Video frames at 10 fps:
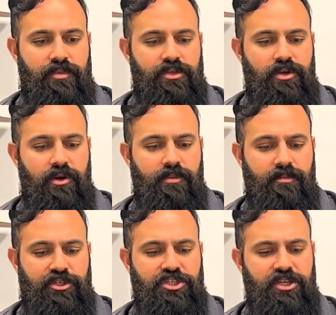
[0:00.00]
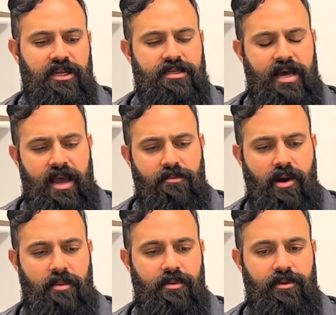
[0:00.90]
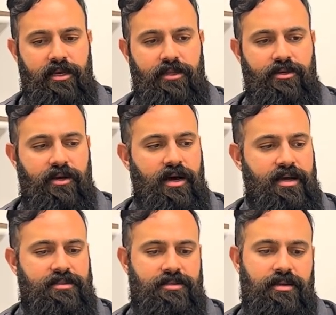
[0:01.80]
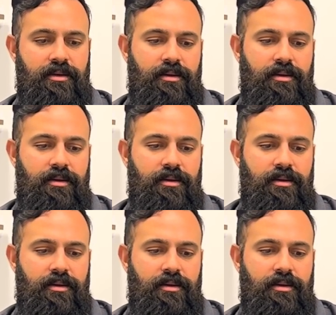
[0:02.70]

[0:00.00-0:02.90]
took machine time probably took us